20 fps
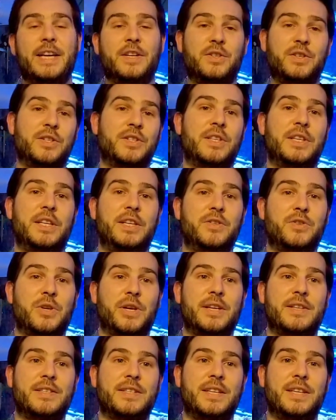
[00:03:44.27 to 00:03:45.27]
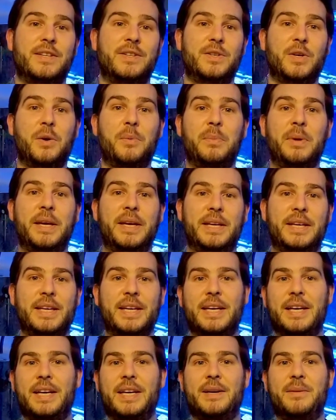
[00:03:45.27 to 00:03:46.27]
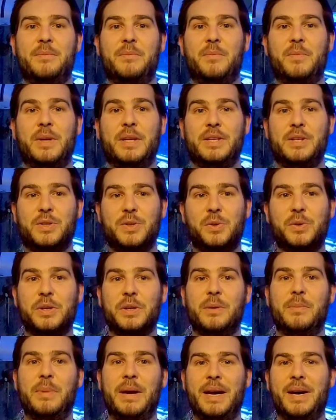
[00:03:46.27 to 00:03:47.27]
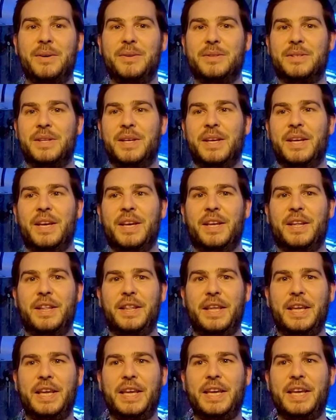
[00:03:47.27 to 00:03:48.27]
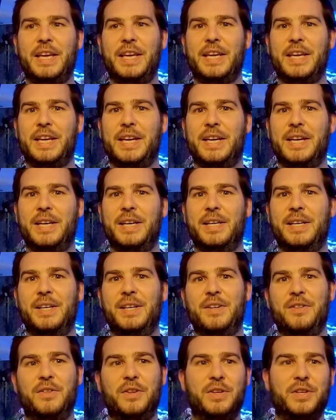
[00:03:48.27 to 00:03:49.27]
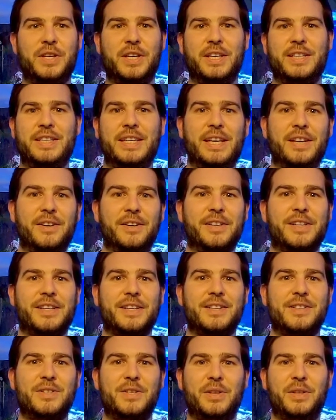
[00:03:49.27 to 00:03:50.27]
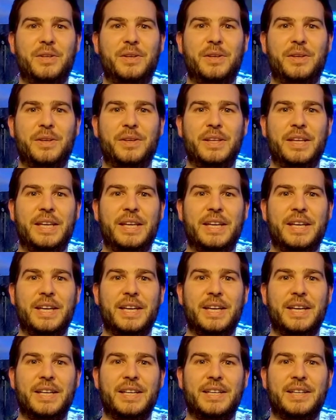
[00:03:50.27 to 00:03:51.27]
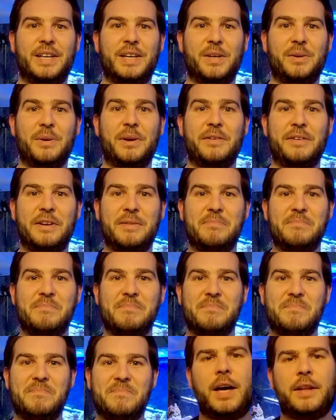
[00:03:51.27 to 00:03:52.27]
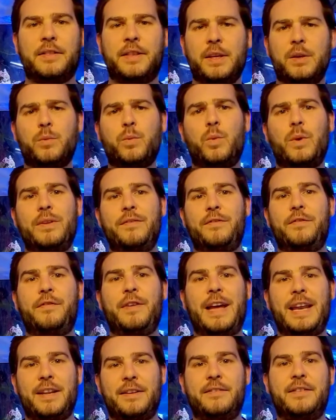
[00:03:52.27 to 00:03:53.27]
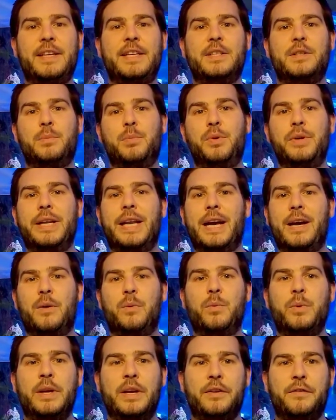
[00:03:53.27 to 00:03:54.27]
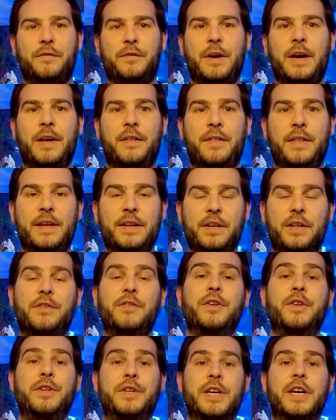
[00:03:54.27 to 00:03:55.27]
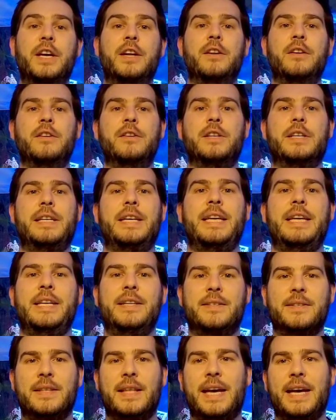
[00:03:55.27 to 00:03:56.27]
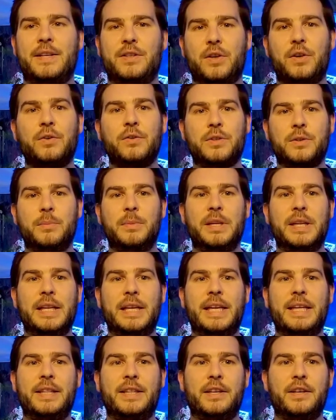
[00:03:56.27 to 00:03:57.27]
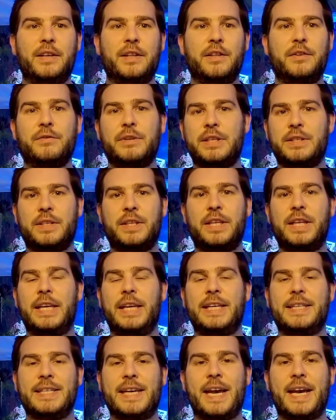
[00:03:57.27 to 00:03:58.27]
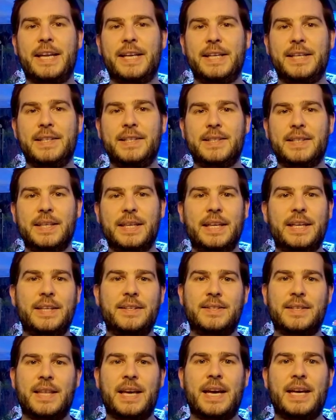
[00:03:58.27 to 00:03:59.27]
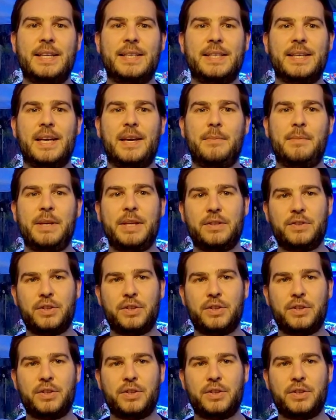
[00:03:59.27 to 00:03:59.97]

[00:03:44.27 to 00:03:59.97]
it's just an interesting topic when you're talking about the dirty look to the aquarium. I think one valid thing to point out with the dirt look is that ultimately the reason you get tannins is that it's